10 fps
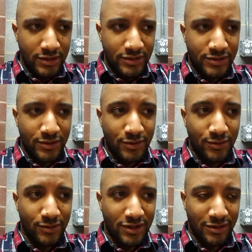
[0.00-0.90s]

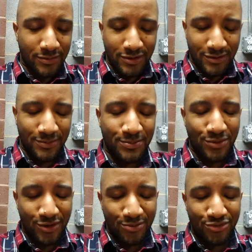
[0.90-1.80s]
so
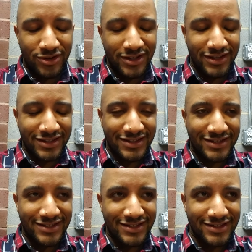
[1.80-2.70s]
poor Brooke
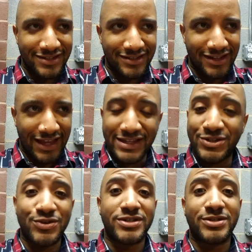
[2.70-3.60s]
is, I guess,
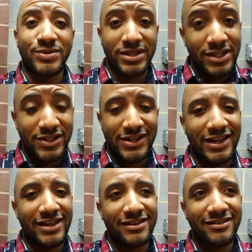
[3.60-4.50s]
turned into a
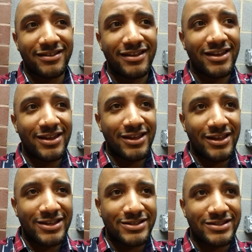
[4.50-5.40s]
keychain
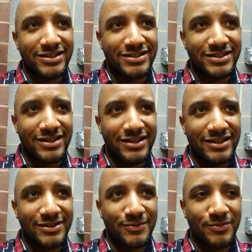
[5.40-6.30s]
because
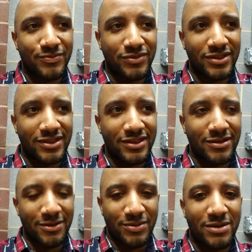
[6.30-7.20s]

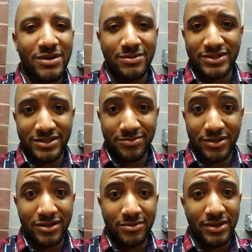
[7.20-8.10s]
Big Mom is
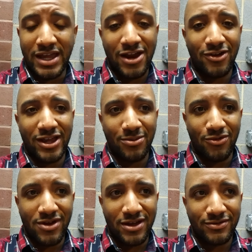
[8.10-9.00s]
going to be carrying him
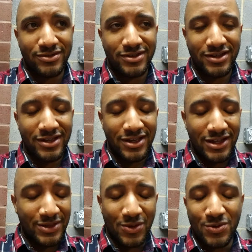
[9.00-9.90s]
around
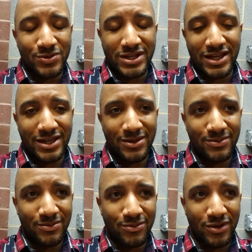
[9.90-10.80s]
the whole
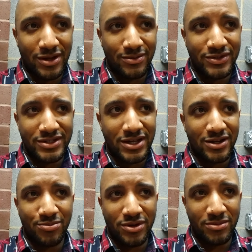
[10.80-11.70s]
time. She's not
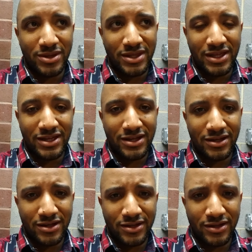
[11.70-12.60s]
going to put him in
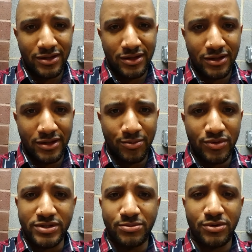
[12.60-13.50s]
the
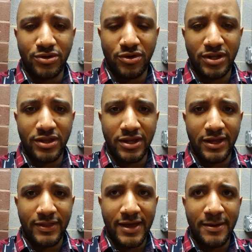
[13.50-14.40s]
prison book or anything
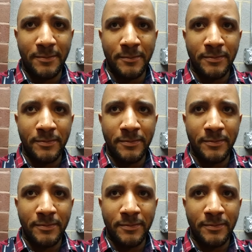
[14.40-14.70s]
like that.